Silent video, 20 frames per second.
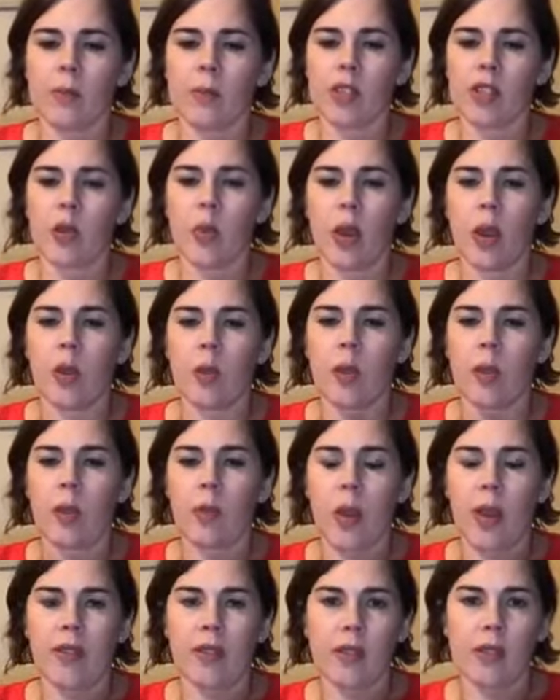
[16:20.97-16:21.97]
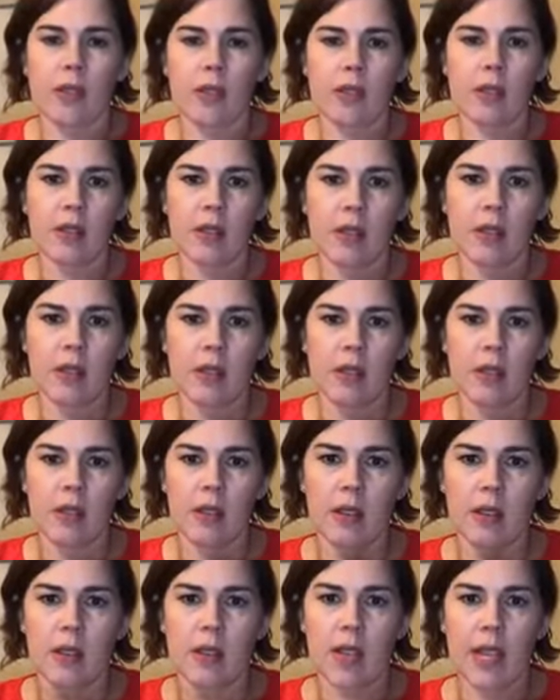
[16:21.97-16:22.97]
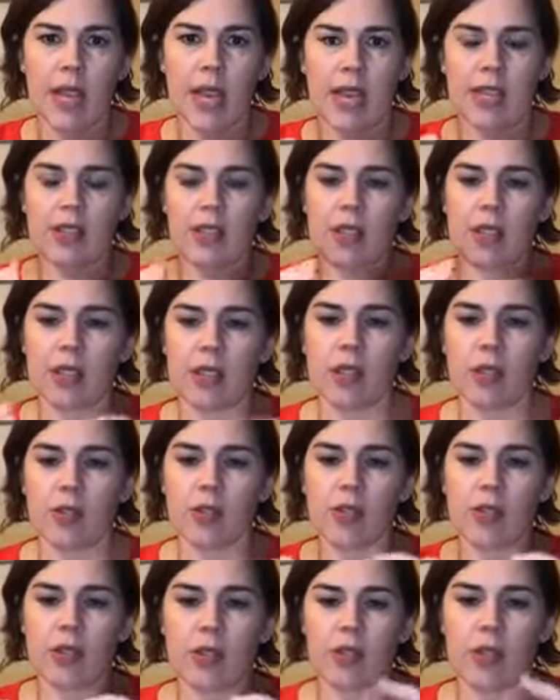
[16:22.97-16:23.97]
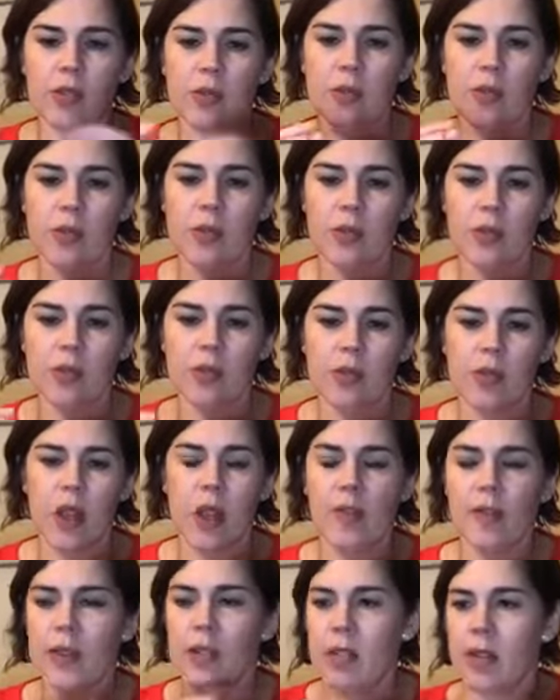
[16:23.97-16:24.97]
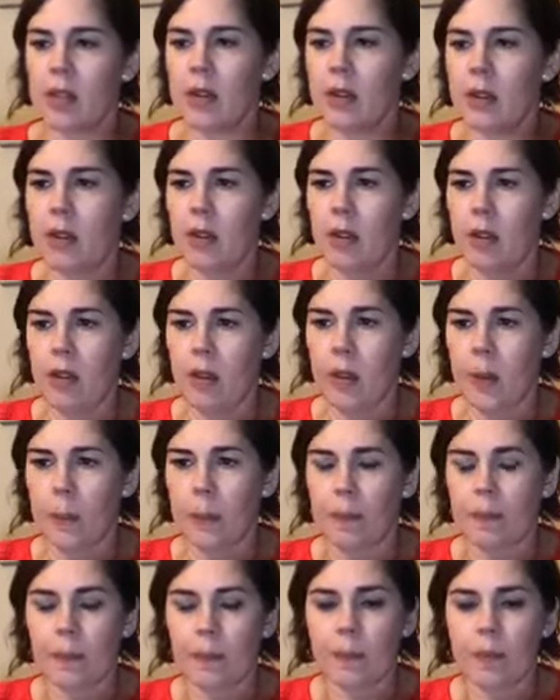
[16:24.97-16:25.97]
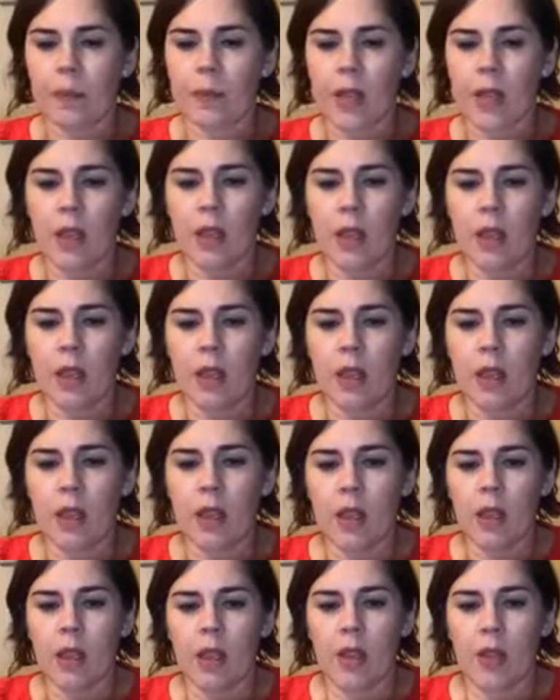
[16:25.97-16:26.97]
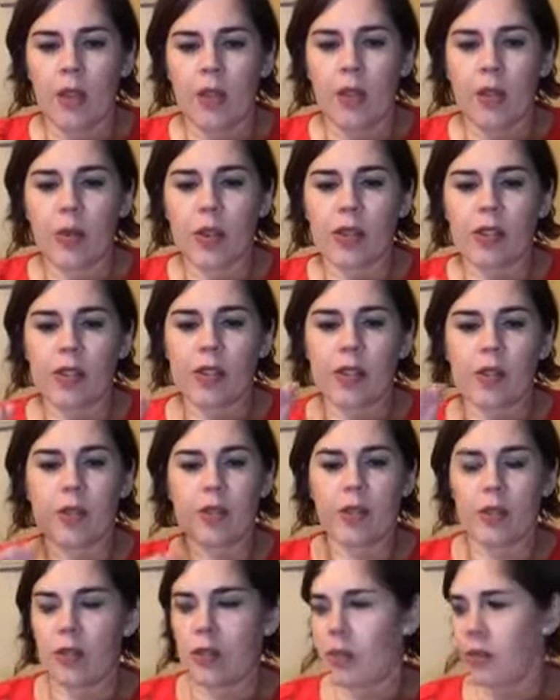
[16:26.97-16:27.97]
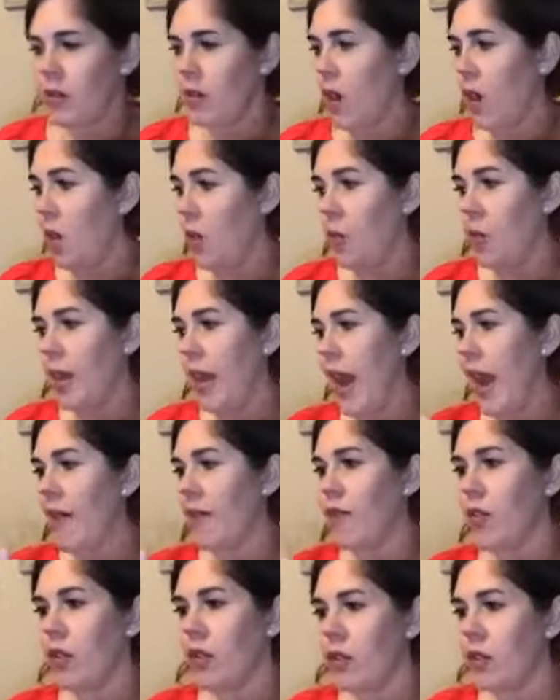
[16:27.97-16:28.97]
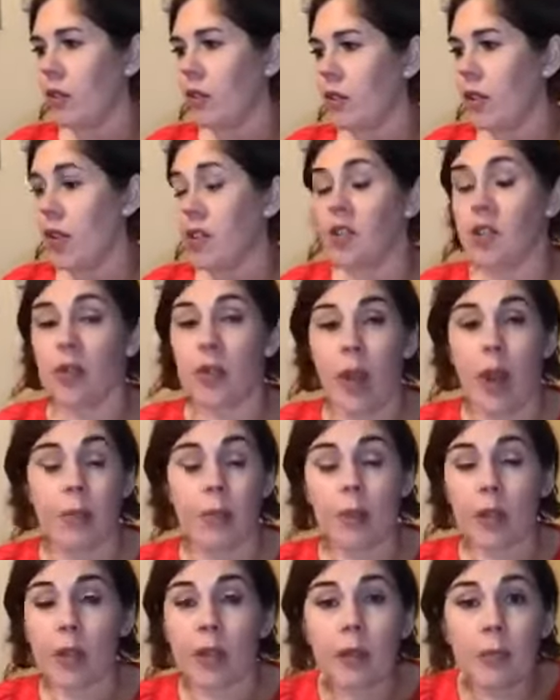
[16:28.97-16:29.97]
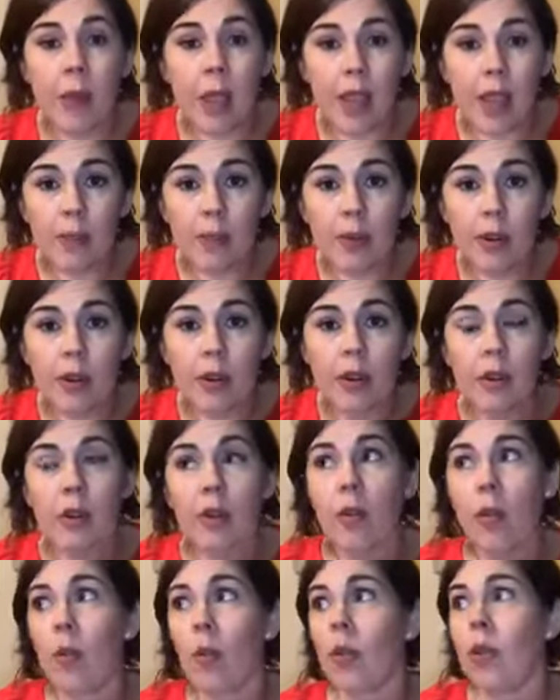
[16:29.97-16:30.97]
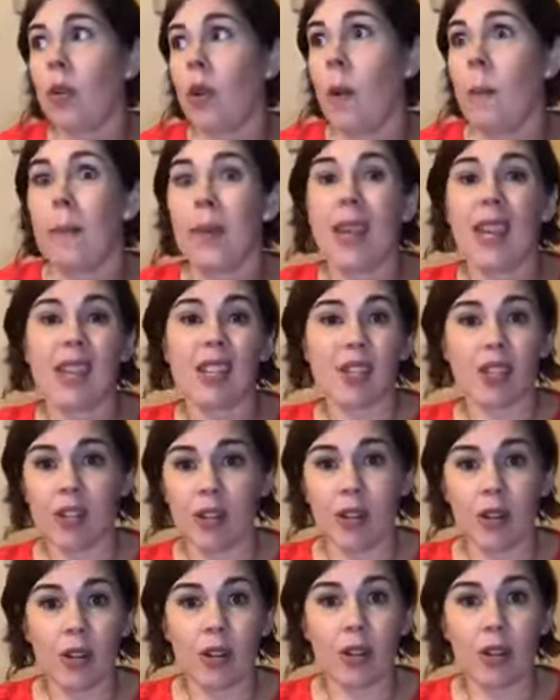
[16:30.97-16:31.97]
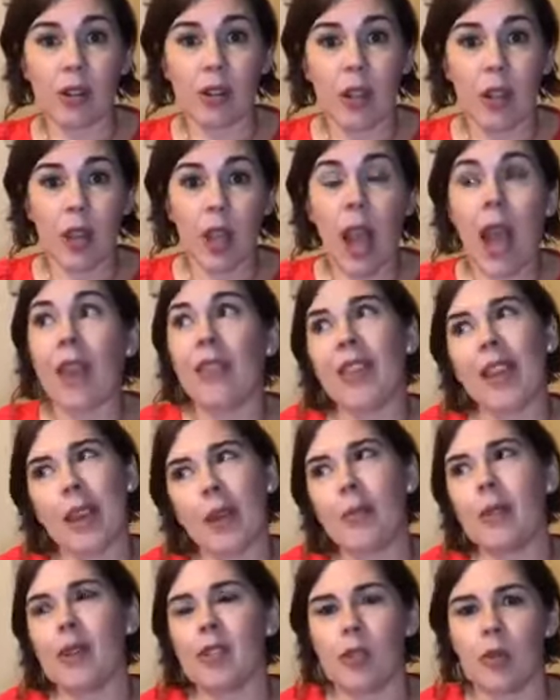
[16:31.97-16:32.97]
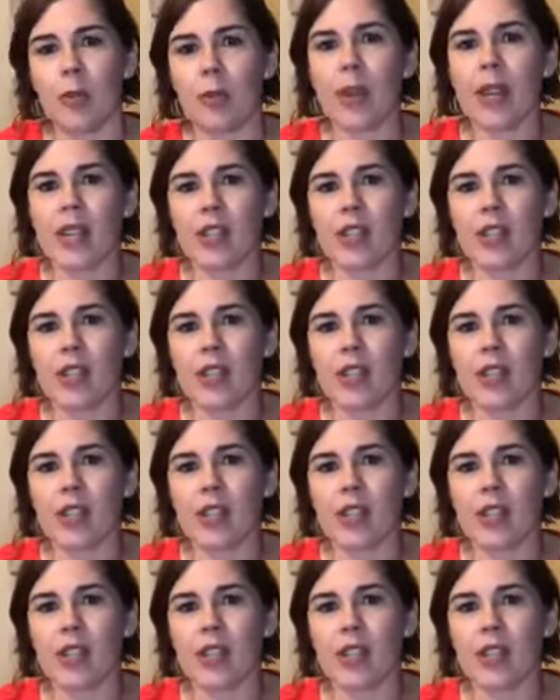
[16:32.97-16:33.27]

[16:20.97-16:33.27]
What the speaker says: square with beveled edges, and they're softened, and you can just cut whatever, like scrapbooking paper or a picture. I think I'm going to